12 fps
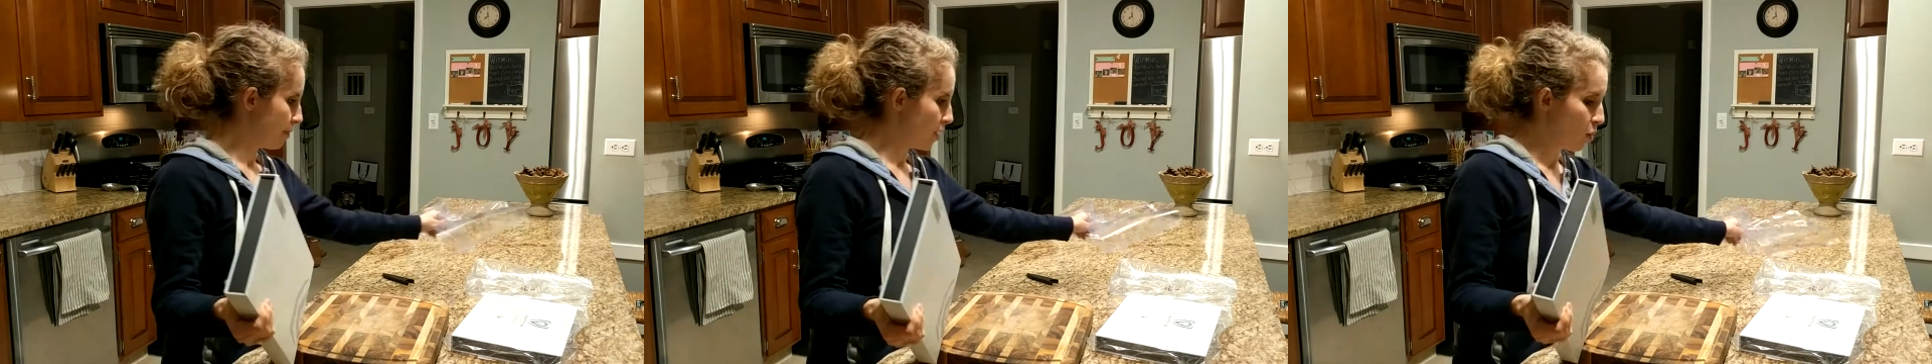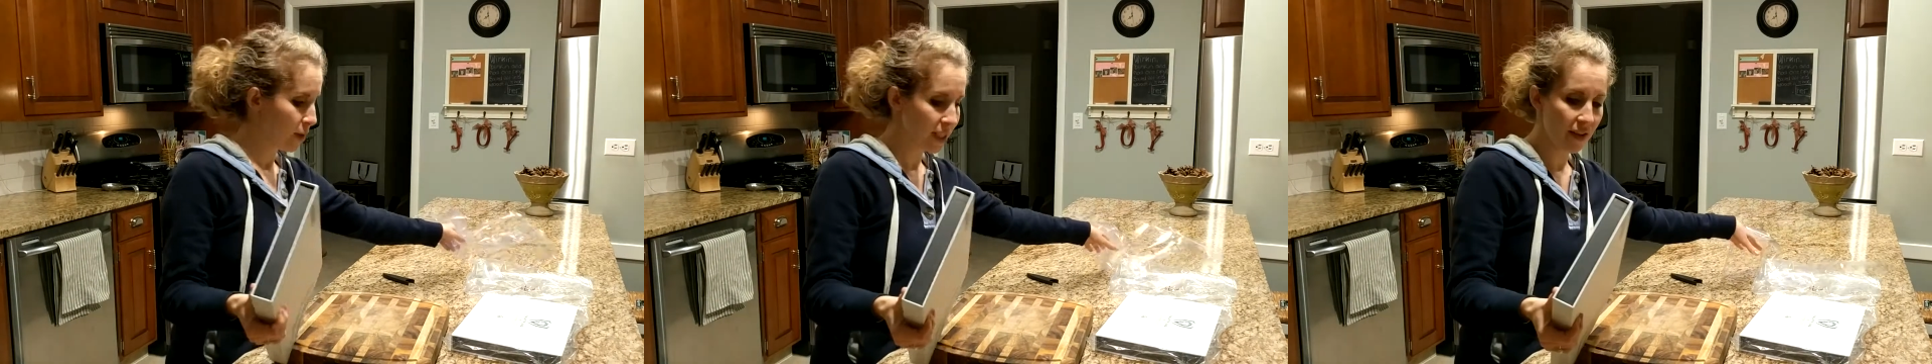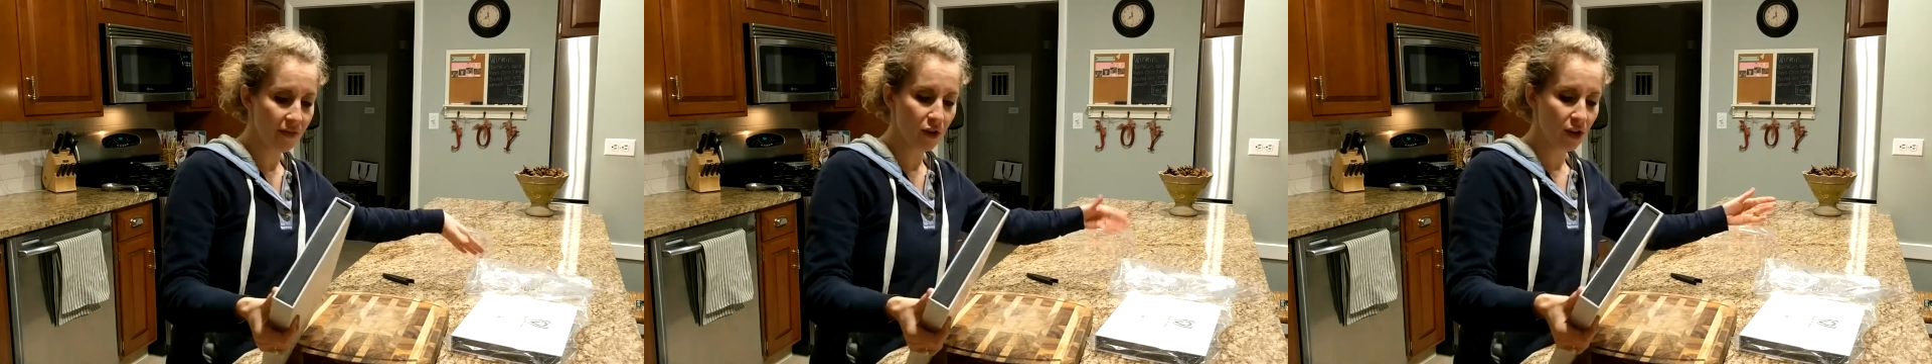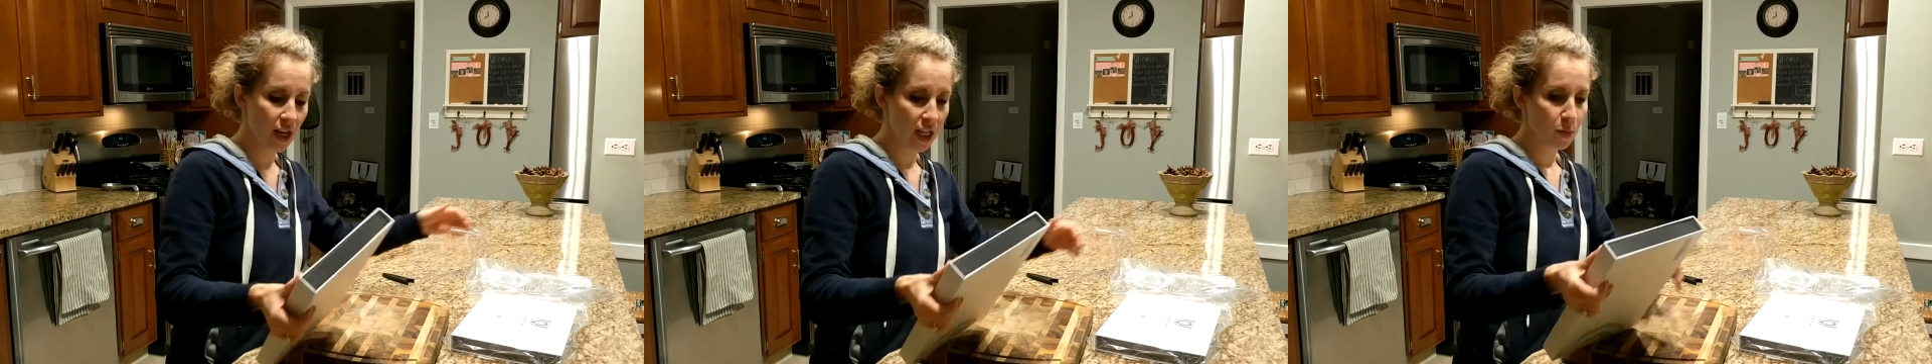They always have
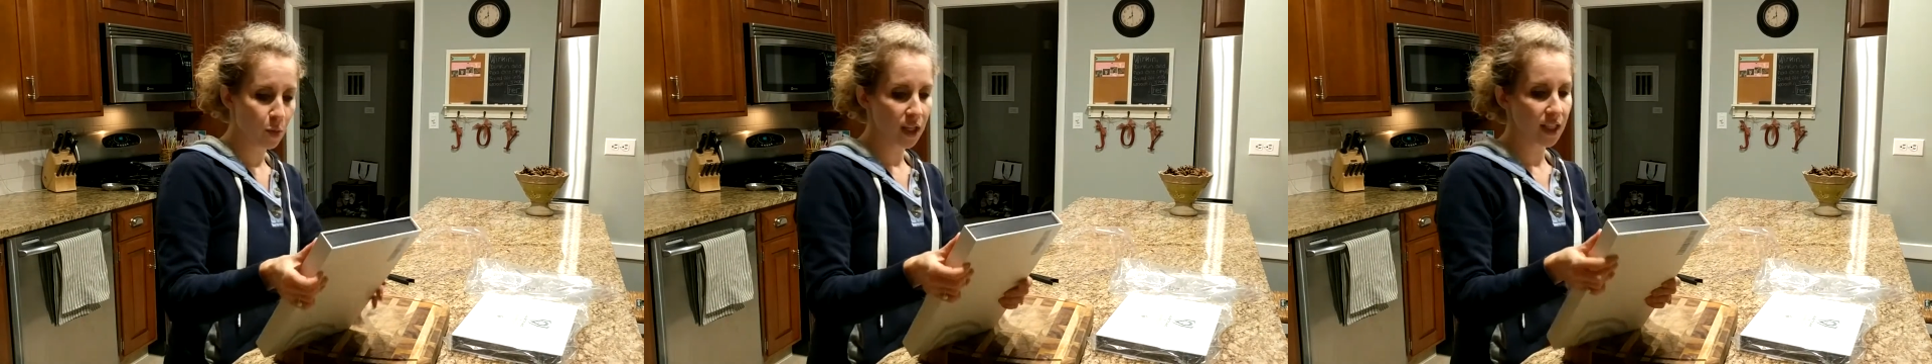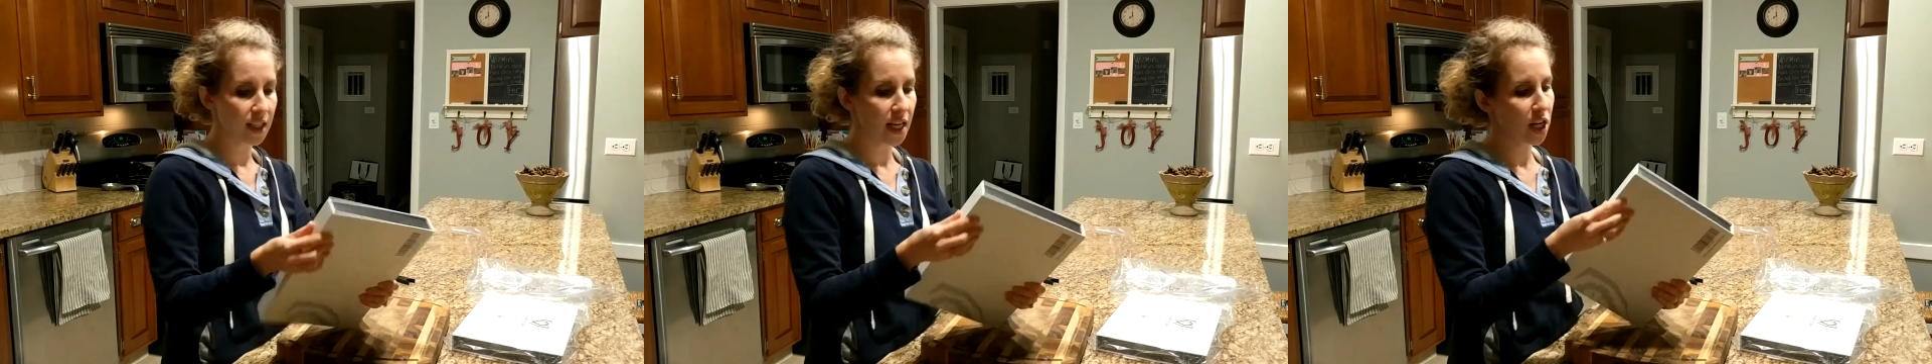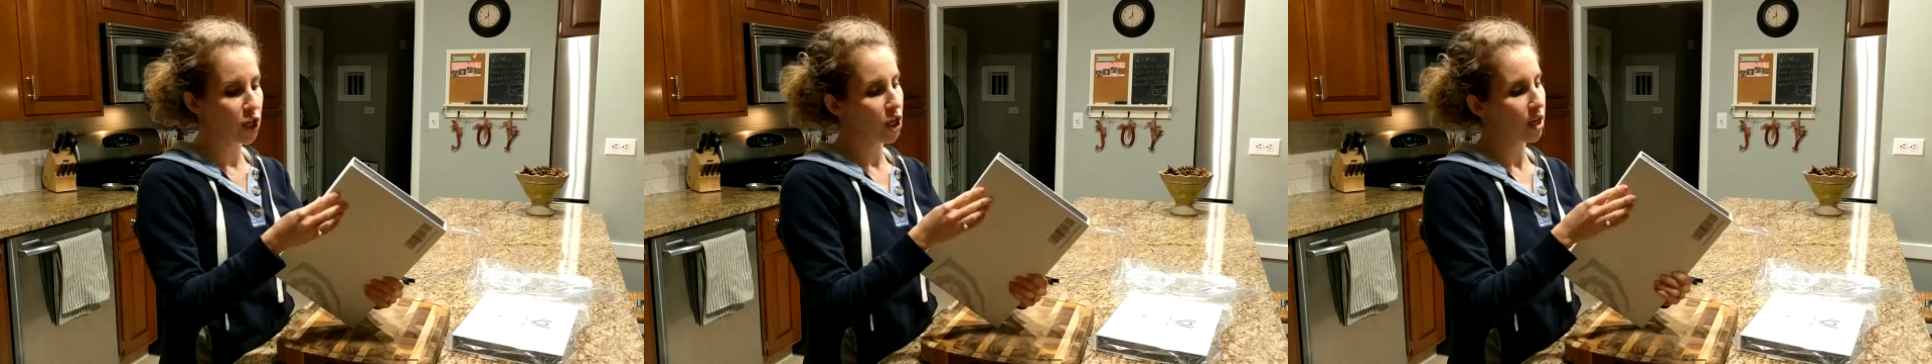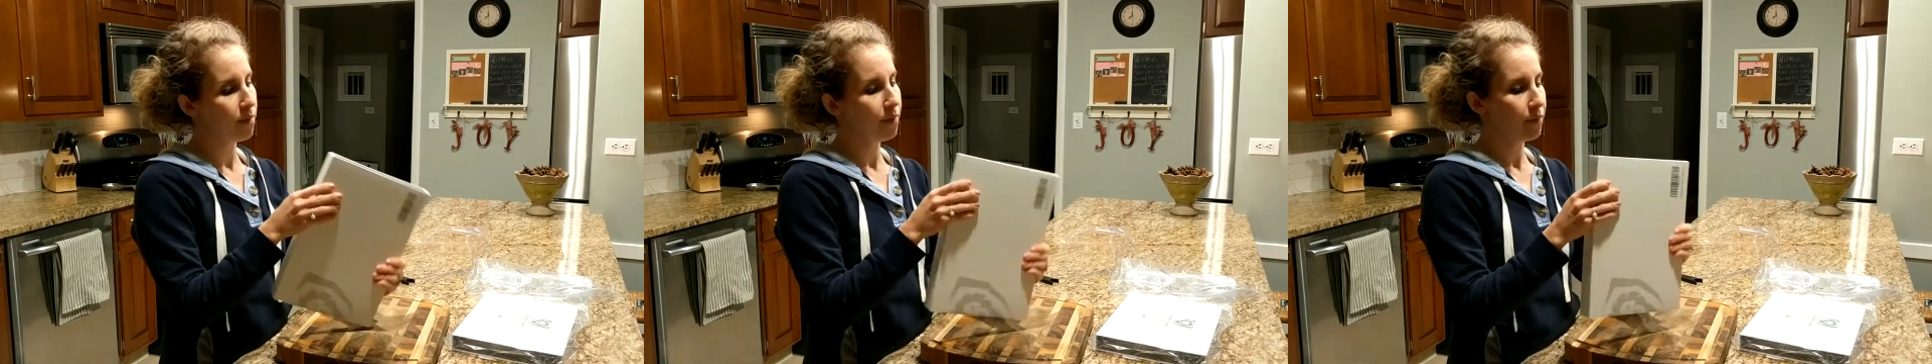very nice
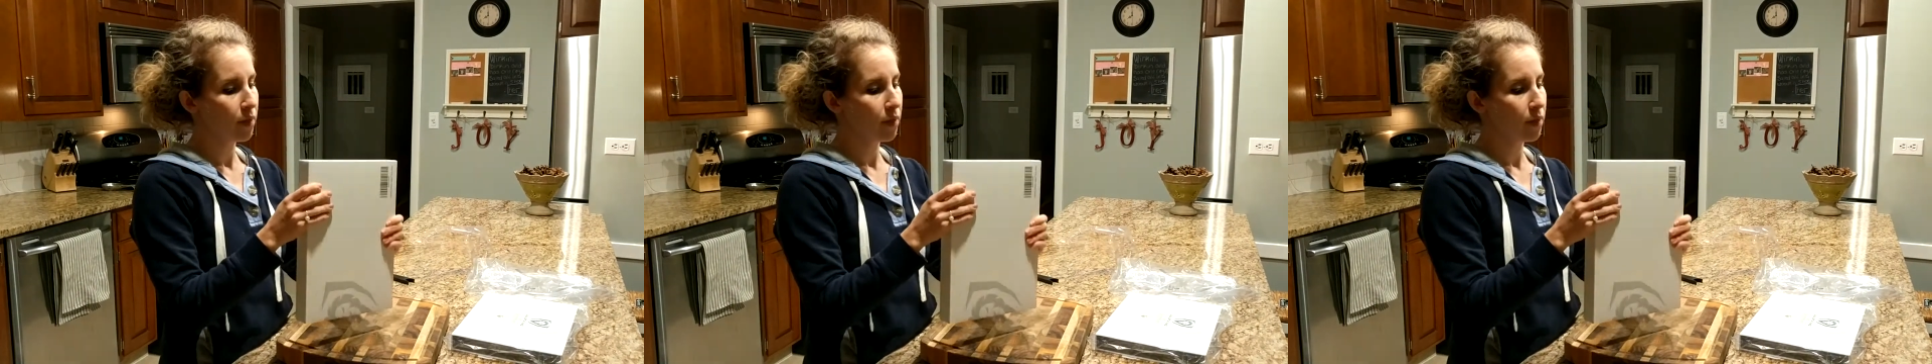presentation.